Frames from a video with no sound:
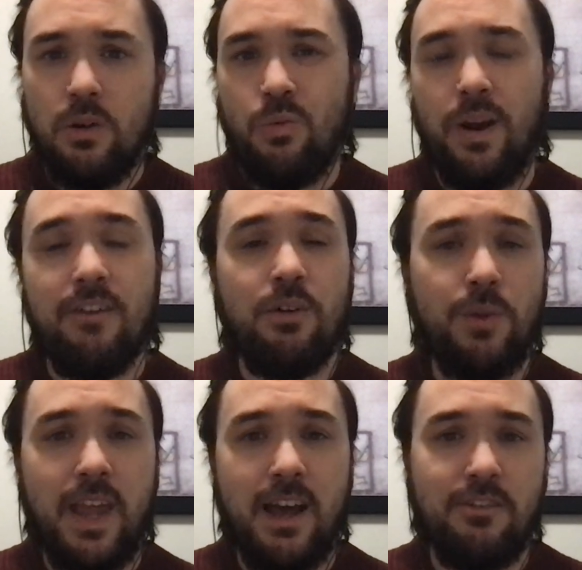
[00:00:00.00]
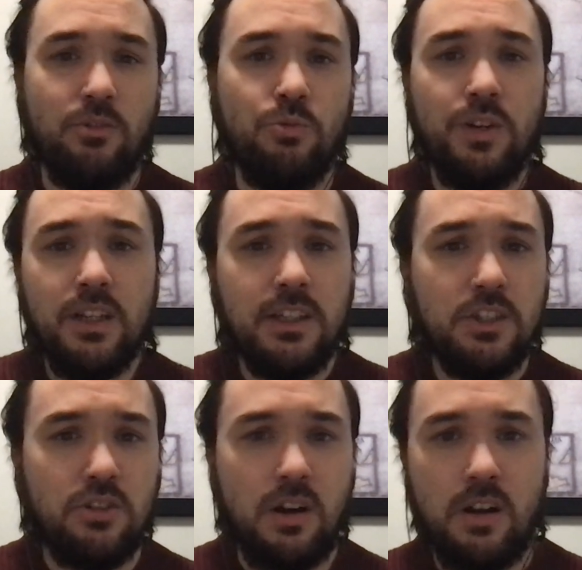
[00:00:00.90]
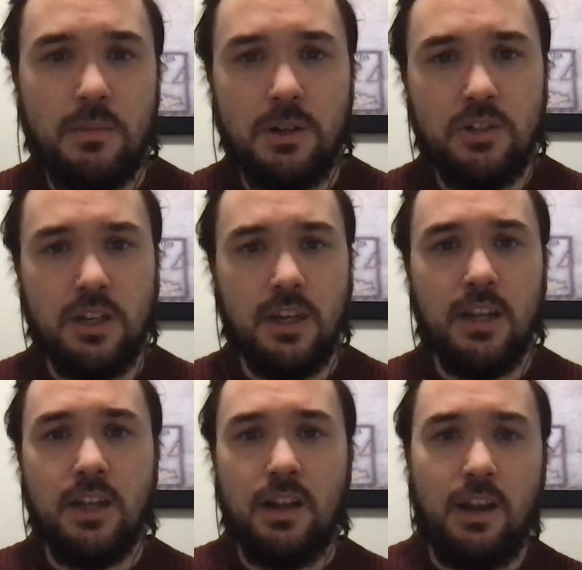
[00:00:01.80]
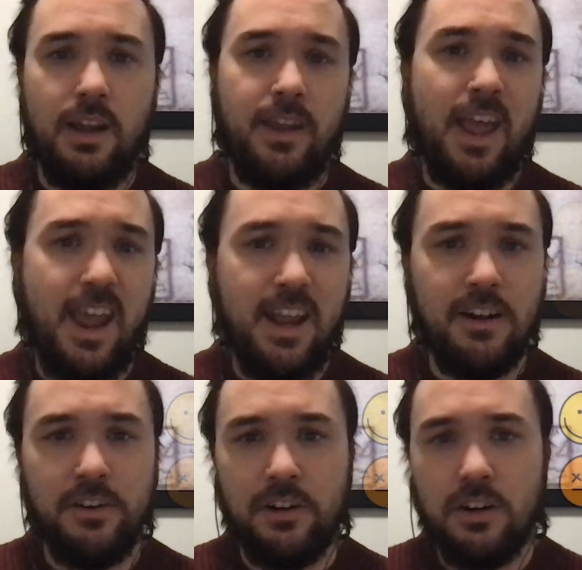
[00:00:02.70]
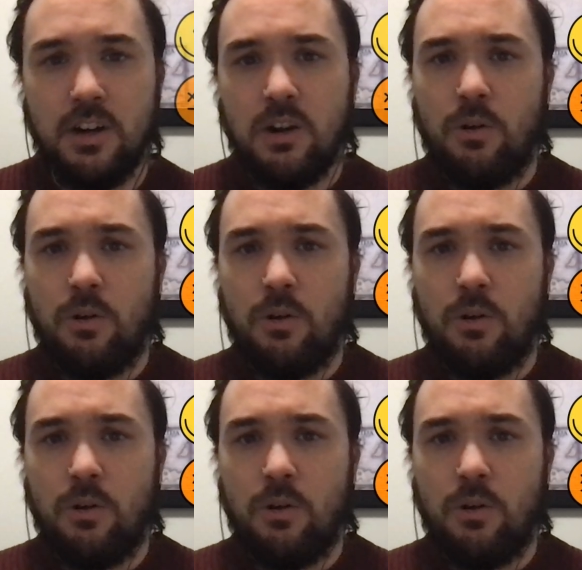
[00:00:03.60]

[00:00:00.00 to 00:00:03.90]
whenever we have a really strong emotion like anger